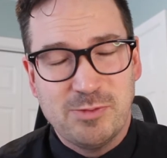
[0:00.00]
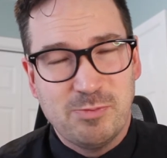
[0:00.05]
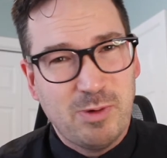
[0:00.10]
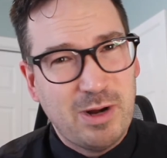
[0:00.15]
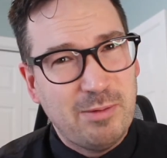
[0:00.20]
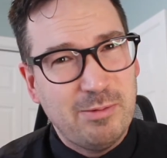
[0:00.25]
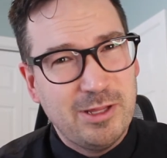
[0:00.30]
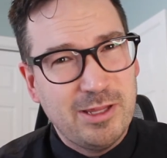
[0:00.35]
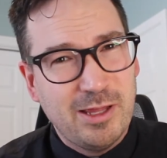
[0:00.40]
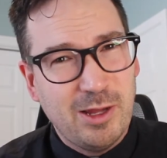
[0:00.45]

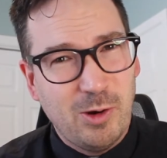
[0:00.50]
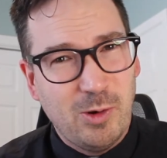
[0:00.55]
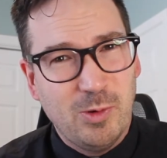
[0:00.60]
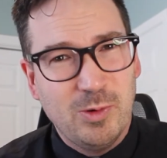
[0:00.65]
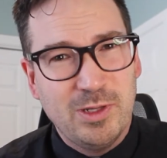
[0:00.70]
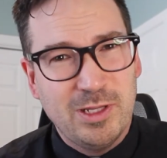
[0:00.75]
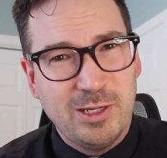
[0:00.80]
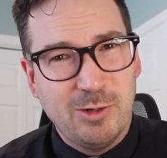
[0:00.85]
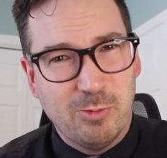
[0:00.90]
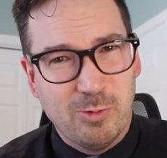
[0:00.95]
probably the
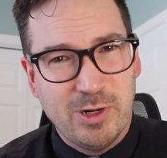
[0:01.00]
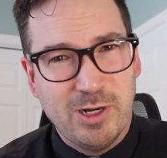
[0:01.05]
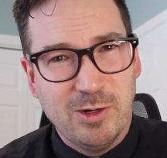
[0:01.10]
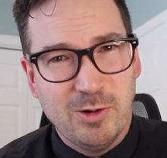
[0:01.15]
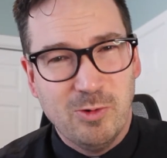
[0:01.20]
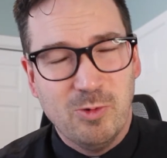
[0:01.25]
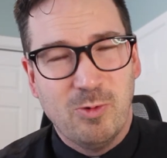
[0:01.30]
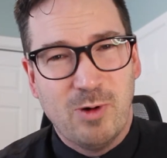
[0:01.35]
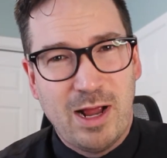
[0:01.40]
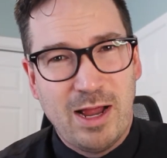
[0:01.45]
only
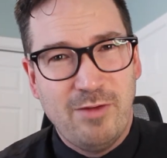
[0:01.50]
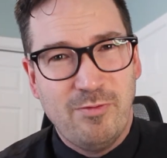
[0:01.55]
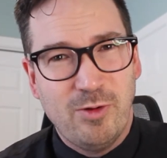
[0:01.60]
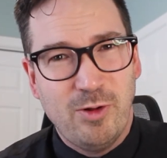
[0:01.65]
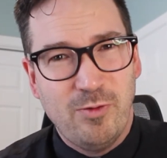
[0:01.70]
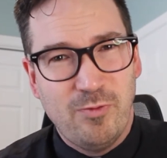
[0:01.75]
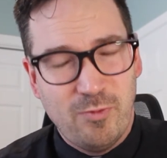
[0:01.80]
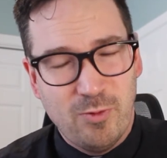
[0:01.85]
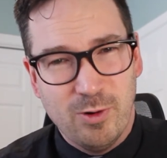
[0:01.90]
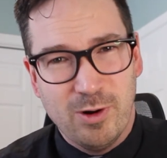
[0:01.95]
real
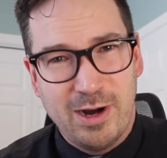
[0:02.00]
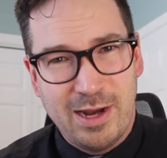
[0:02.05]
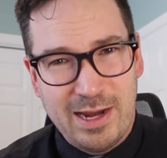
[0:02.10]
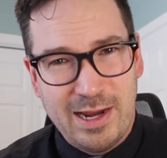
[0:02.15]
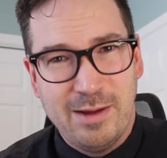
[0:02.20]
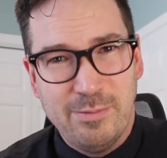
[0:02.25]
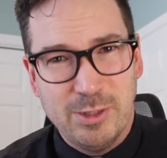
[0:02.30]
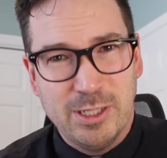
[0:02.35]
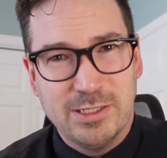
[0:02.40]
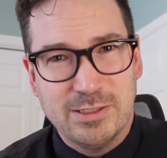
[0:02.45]
rival for
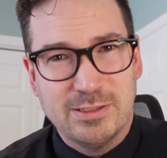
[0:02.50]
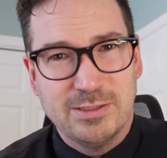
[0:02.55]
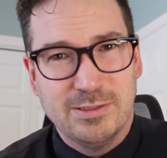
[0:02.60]
Hamlet